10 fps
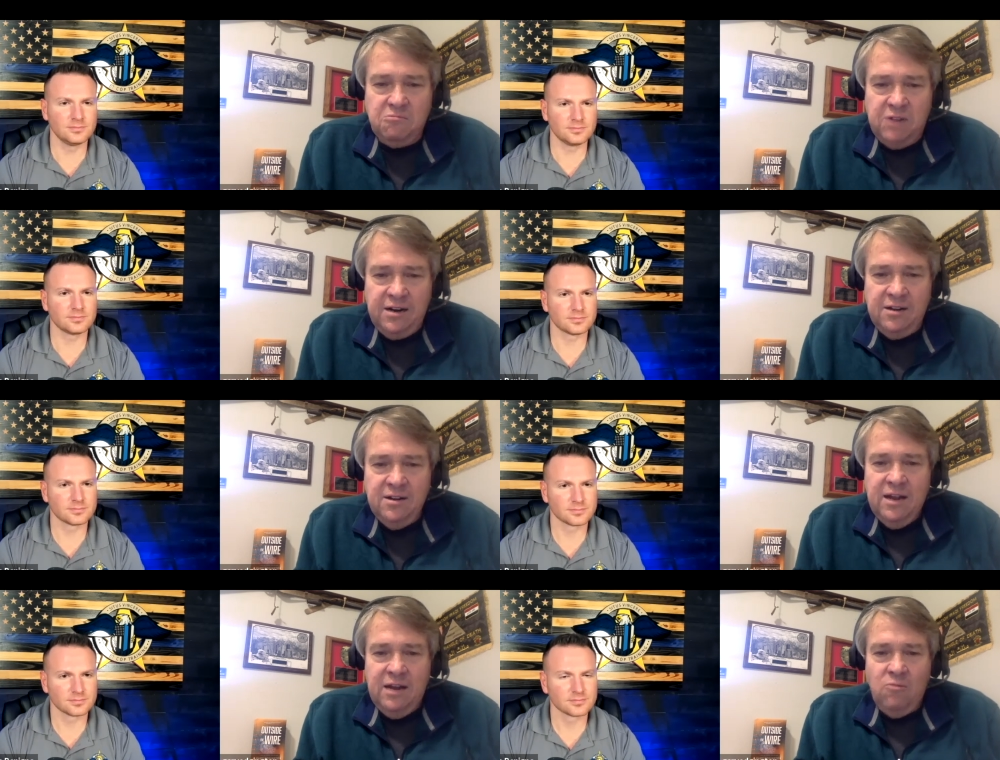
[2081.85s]
Speaker 1: Rick
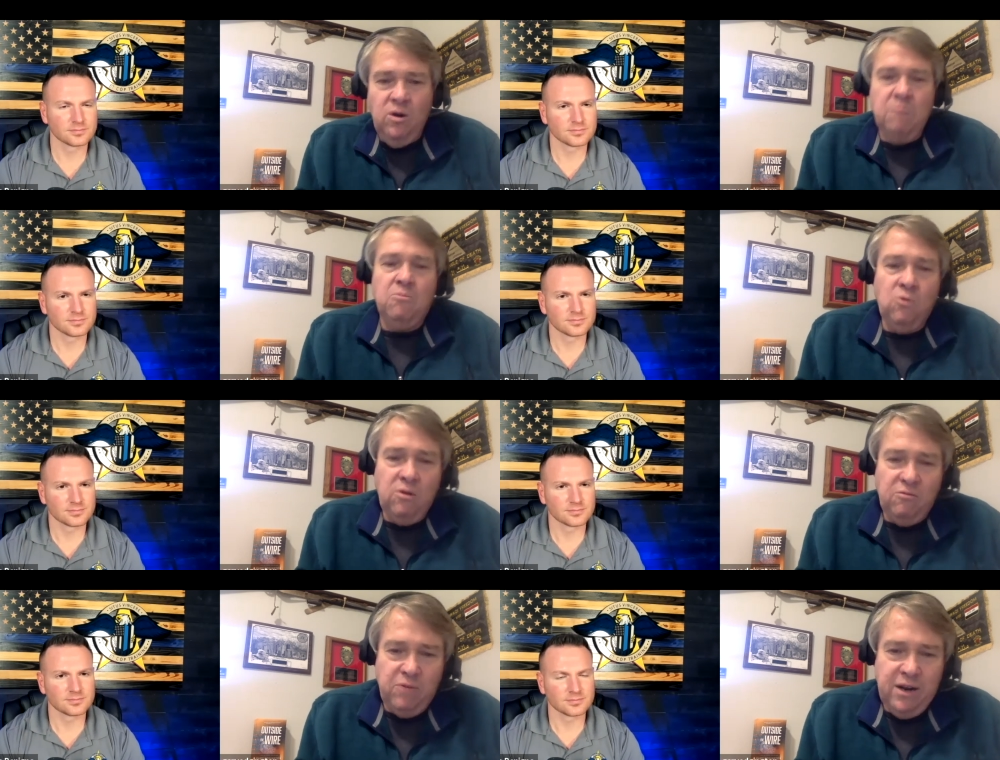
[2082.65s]
and want more
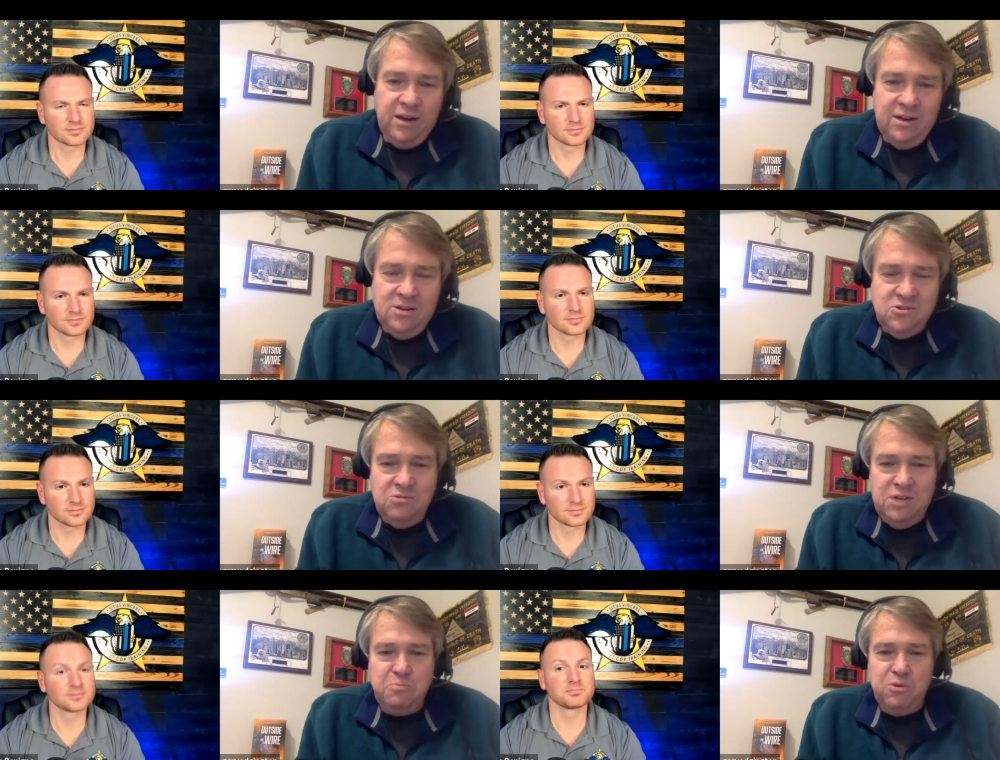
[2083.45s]
of Rick and his
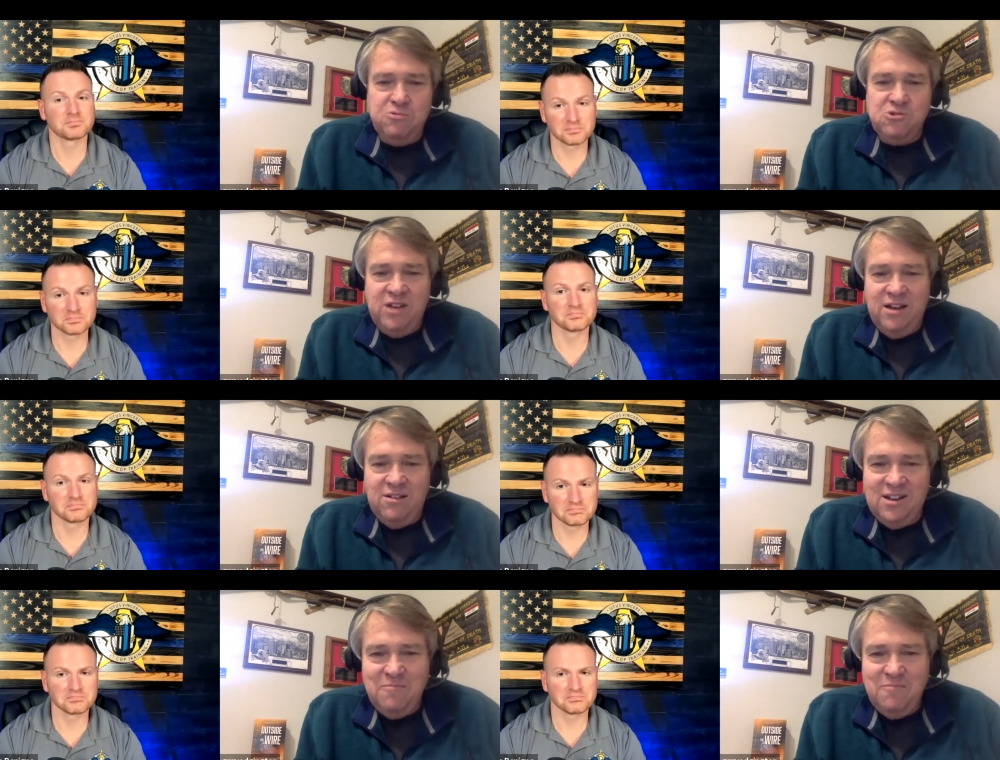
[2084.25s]
unique
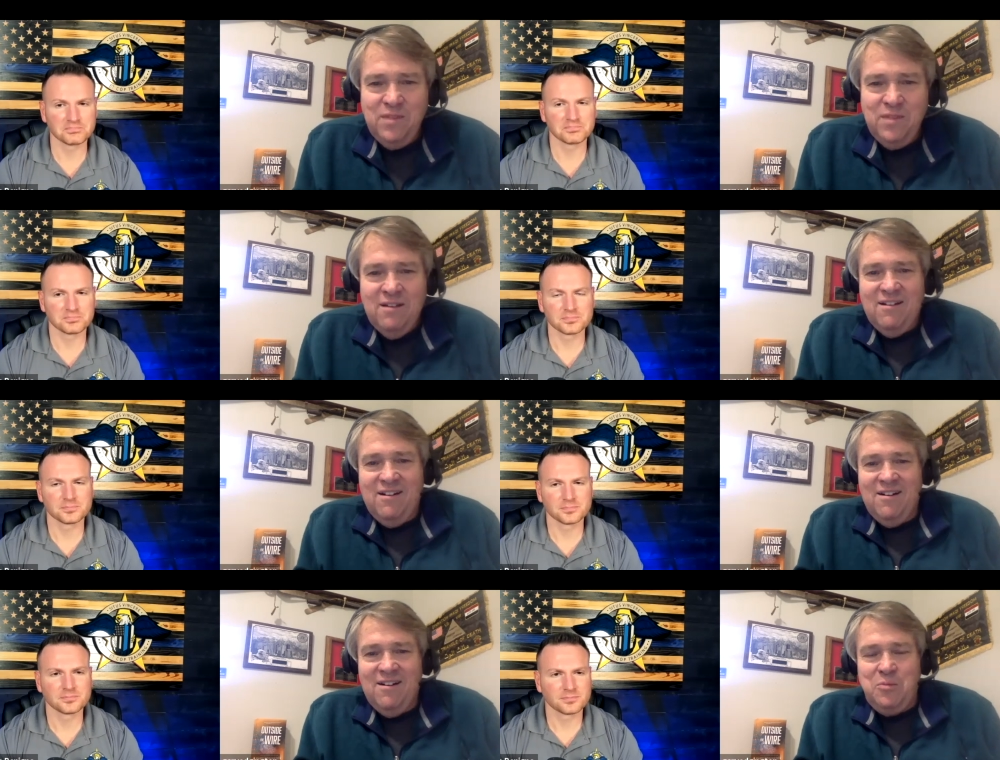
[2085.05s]
personality
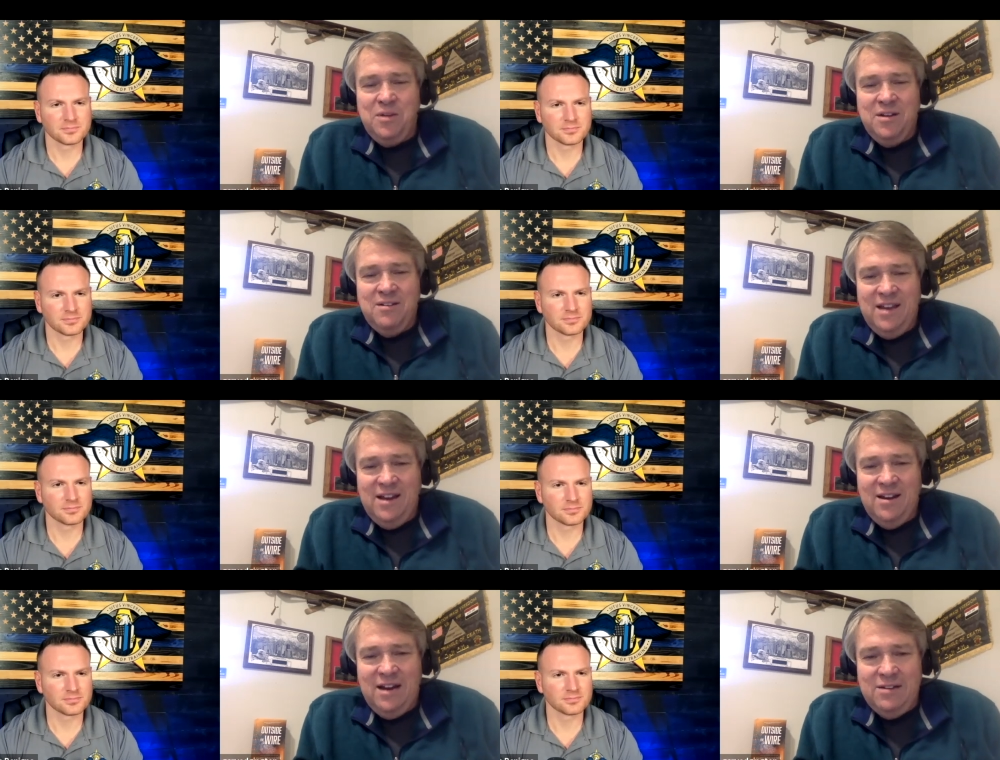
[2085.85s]
um,
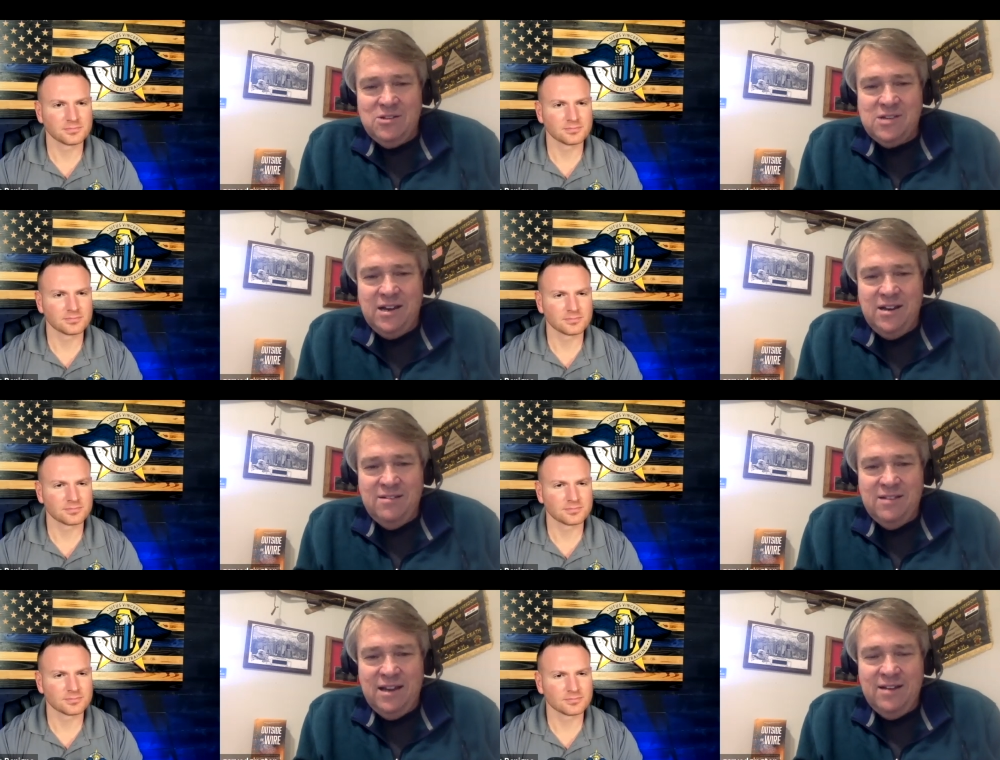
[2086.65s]
that I
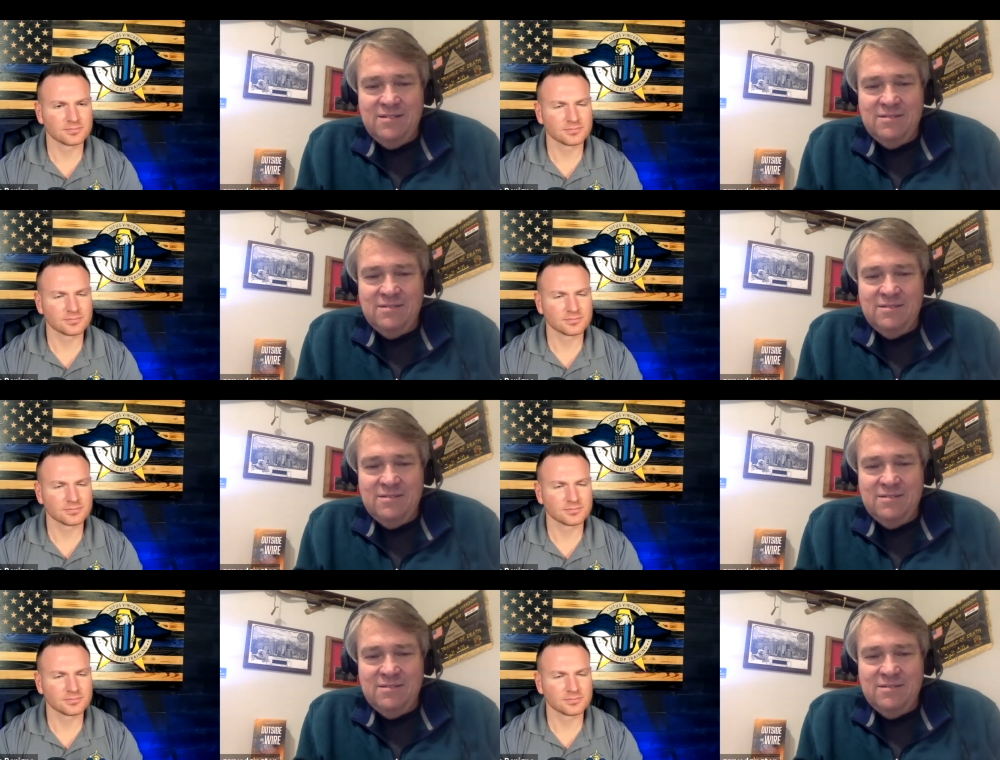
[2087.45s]
decided that